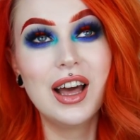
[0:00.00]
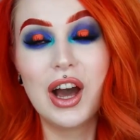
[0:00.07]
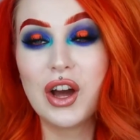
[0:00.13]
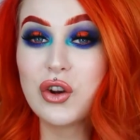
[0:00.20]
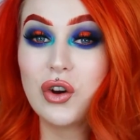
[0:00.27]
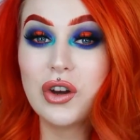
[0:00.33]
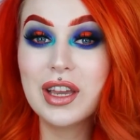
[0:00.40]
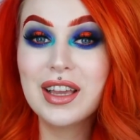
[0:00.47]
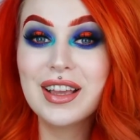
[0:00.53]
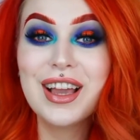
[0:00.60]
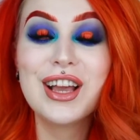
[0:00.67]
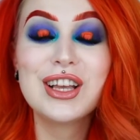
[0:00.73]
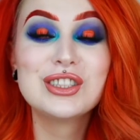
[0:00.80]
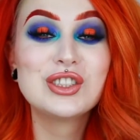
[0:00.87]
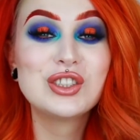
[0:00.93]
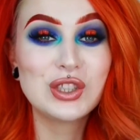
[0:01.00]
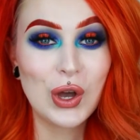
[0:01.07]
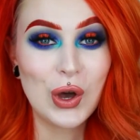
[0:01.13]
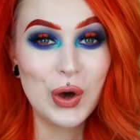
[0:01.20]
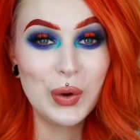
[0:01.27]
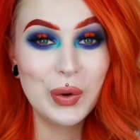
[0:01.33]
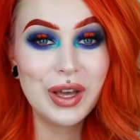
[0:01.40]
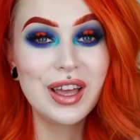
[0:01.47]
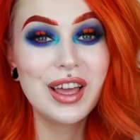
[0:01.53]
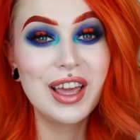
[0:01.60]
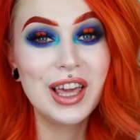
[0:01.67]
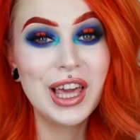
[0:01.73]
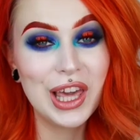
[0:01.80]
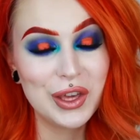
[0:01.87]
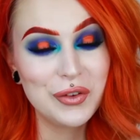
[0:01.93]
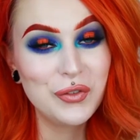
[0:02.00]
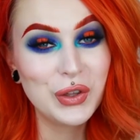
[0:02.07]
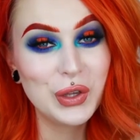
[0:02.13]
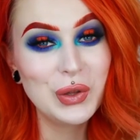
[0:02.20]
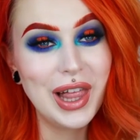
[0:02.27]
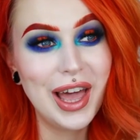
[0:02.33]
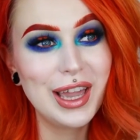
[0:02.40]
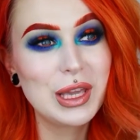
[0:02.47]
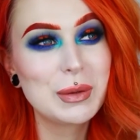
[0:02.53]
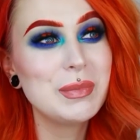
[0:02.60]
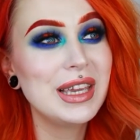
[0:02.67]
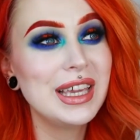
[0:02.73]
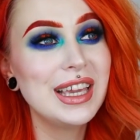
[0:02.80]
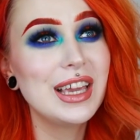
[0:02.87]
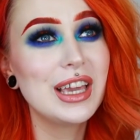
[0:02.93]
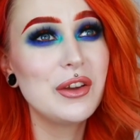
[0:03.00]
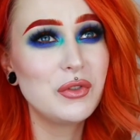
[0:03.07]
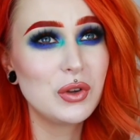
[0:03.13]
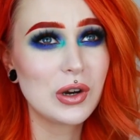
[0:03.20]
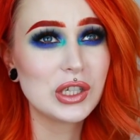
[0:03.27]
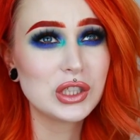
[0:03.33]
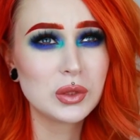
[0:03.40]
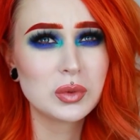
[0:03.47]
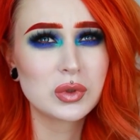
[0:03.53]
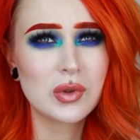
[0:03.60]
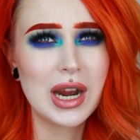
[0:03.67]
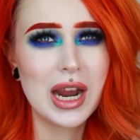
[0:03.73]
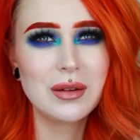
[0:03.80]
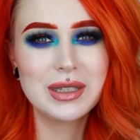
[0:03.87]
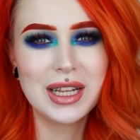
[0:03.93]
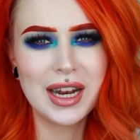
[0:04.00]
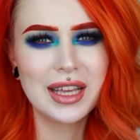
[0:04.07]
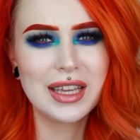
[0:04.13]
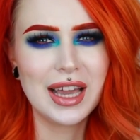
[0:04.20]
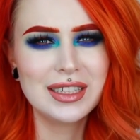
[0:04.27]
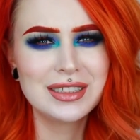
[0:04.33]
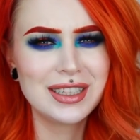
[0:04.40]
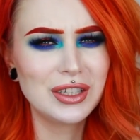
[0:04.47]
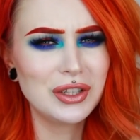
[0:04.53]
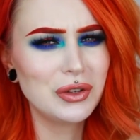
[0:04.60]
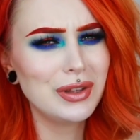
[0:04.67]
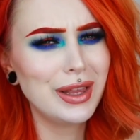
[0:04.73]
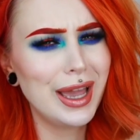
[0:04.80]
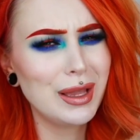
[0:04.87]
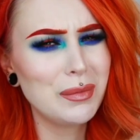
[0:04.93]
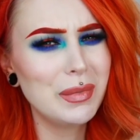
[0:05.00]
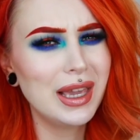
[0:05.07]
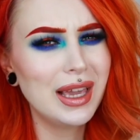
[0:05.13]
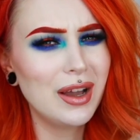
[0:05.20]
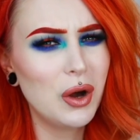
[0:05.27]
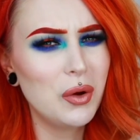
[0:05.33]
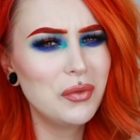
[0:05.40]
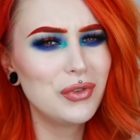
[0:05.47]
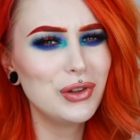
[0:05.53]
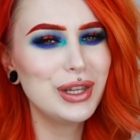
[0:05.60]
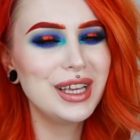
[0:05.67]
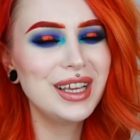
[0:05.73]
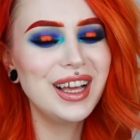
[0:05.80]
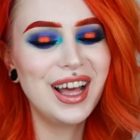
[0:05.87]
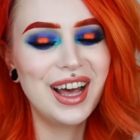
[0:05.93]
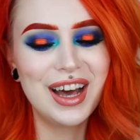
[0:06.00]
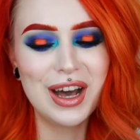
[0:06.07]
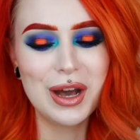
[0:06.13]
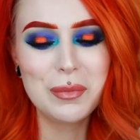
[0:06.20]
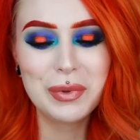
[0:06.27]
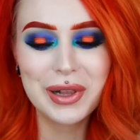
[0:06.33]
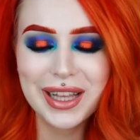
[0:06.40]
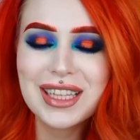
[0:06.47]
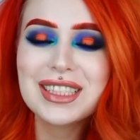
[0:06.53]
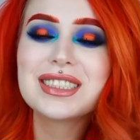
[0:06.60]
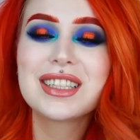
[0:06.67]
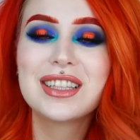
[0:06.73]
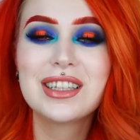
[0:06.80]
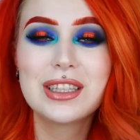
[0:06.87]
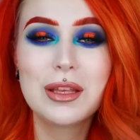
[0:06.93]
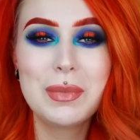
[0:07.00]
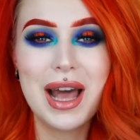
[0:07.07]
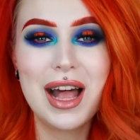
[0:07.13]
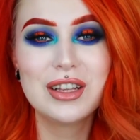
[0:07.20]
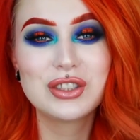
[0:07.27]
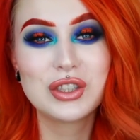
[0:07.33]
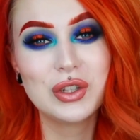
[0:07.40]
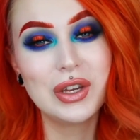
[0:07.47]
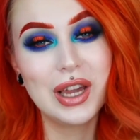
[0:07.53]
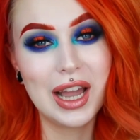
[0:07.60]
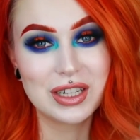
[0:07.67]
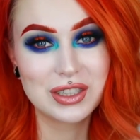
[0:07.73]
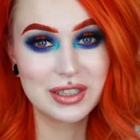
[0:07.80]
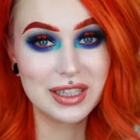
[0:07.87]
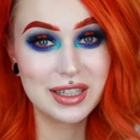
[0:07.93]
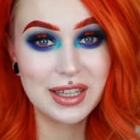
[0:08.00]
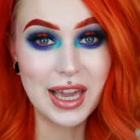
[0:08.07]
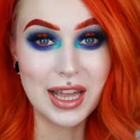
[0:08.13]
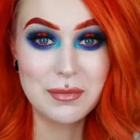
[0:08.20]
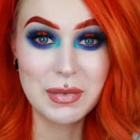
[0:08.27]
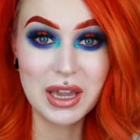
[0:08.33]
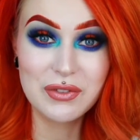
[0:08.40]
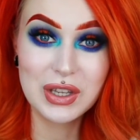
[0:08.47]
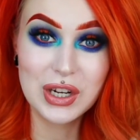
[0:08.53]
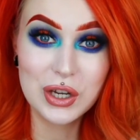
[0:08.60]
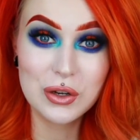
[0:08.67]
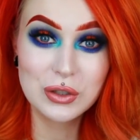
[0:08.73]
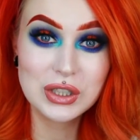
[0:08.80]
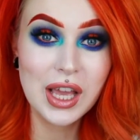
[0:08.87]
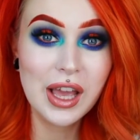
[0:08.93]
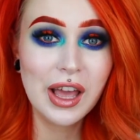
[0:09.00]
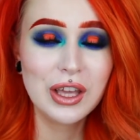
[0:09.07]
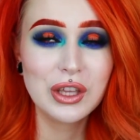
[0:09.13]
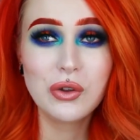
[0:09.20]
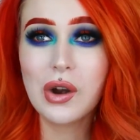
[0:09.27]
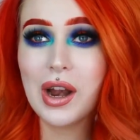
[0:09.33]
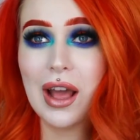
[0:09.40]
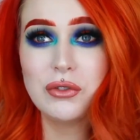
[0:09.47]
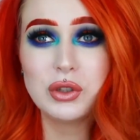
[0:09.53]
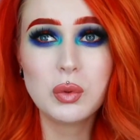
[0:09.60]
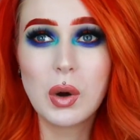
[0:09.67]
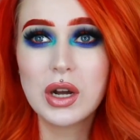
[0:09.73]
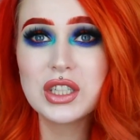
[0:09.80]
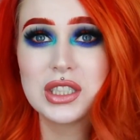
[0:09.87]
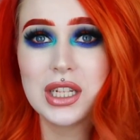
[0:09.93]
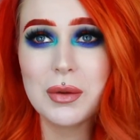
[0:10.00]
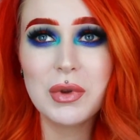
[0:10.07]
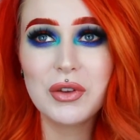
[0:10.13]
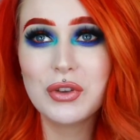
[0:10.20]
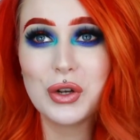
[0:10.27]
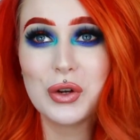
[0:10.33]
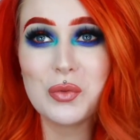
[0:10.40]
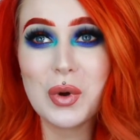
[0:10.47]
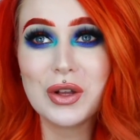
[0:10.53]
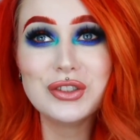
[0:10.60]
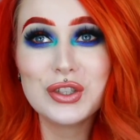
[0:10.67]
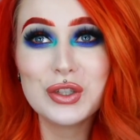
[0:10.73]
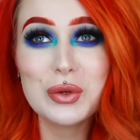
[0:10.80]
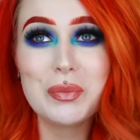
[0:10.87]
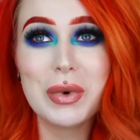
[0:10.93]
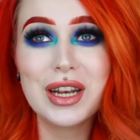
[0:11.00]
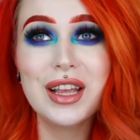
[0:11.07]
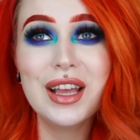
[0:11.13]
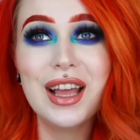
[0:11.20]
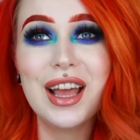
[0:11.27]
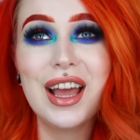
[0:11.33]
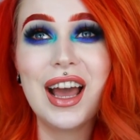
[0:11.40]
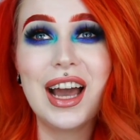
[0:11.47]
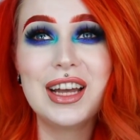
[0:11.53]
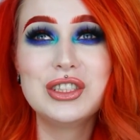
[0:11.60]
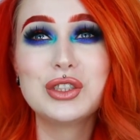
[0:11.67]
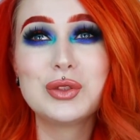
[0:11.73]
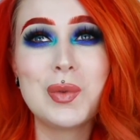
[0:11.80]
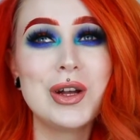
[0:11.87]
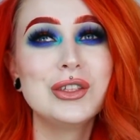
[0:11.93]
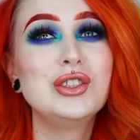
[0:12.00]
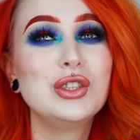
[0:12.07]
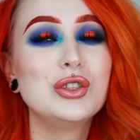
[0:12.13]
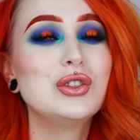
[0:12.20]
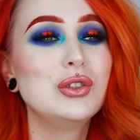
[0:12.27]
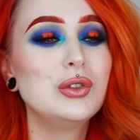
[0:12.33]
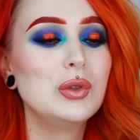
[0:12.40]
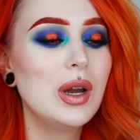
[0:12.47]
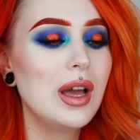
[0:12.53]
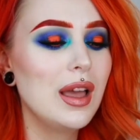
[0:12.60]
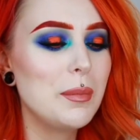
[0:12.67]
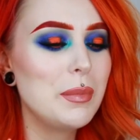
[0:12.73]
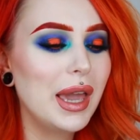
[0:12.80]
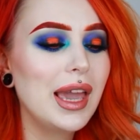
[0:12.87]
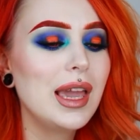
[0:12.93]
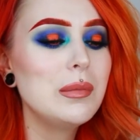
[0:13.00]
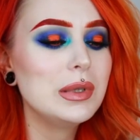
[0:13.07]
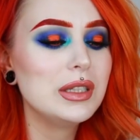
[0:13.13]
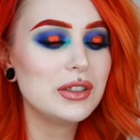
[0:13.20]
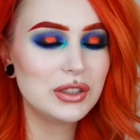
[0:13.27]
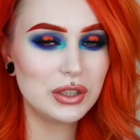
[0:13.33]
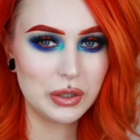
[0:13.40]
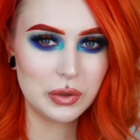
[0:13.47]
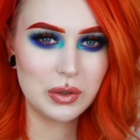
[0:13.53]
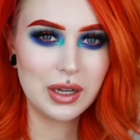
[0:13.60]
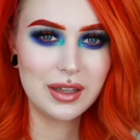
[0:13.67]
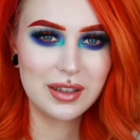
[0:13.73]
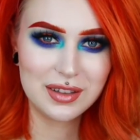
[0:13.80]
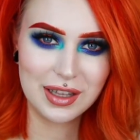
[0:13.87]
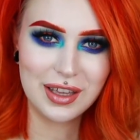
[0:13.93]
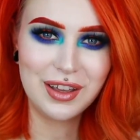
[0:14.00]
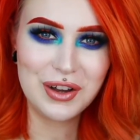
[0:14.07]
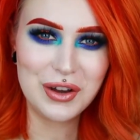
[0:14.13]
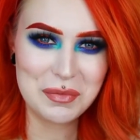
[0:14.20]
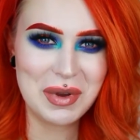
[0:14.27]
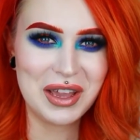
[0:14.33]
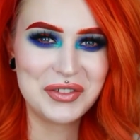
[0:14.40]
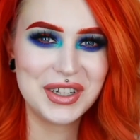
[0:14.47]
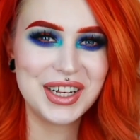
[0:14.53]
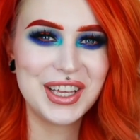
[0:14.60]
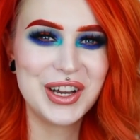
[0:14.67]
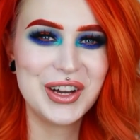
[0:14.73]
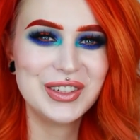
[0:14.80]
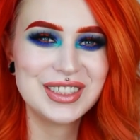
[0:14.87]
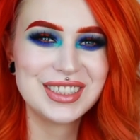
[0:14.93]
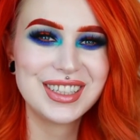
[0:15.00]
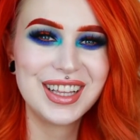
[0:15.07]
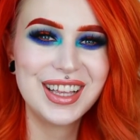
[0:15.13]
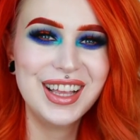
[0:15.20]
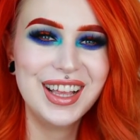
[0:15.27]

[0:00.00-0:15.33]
annoying. So if you like me, if you're subscribed, then I guess that you like me, hopefully. Please click the bell so you actually get my videos. You don't have to watch them if you don't want to, but I just want you to be able to click on my videos,